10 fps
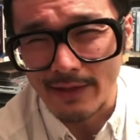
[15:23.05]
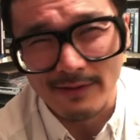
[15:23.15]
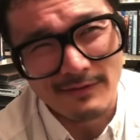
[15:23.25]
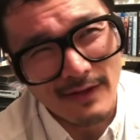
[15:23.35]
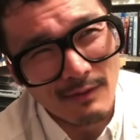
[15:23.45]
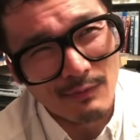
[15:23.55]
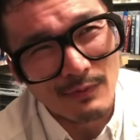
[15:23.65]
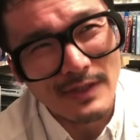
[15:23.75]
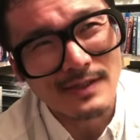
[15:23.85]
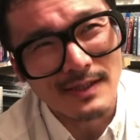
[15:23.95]
it's like
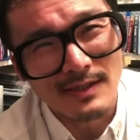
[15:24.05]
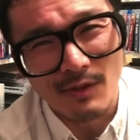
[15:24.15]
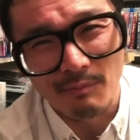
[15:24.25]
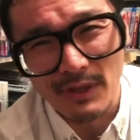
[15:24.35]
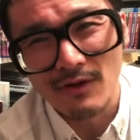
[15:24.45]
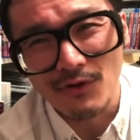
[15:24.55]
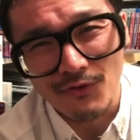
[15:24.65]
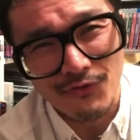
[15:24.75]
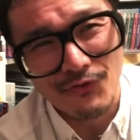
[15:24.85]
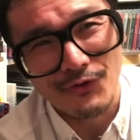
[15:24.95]
listening to the
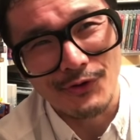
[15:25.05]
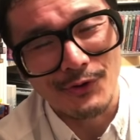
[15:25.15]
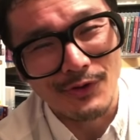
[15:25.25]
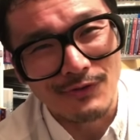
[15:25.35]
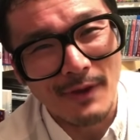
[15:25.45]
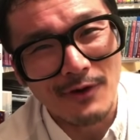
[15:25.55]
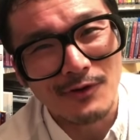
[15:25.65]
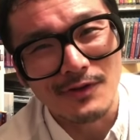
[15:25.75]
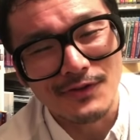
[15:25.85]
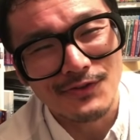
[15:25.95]
Beatles you know it's better
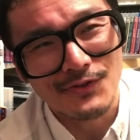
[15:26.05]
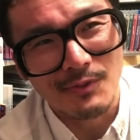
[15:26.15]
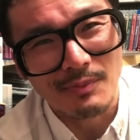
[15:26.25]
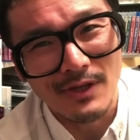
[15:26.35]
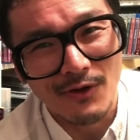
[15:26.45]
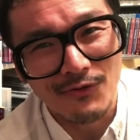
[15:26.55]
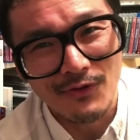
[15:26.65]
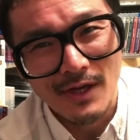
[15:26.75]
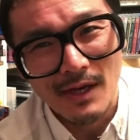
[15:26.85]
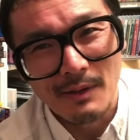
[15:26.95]
to listen to the Beatles
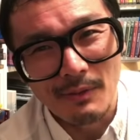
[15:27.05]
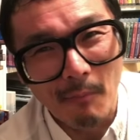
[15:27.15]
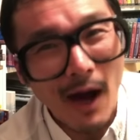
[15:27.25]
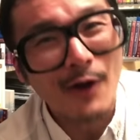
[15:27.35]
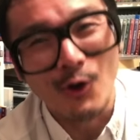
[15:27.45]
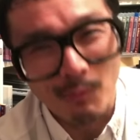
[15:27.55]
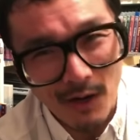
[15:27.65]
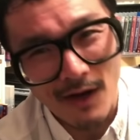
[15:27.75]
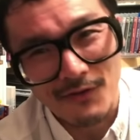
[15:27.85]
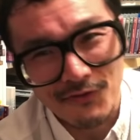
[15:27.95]
the mono
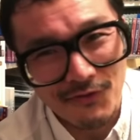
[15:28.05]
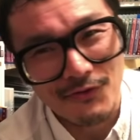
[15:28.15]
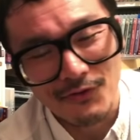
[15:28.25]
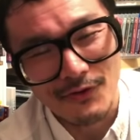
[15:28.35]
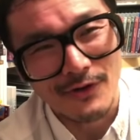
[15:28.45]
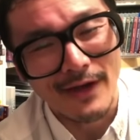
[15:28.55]
box you know,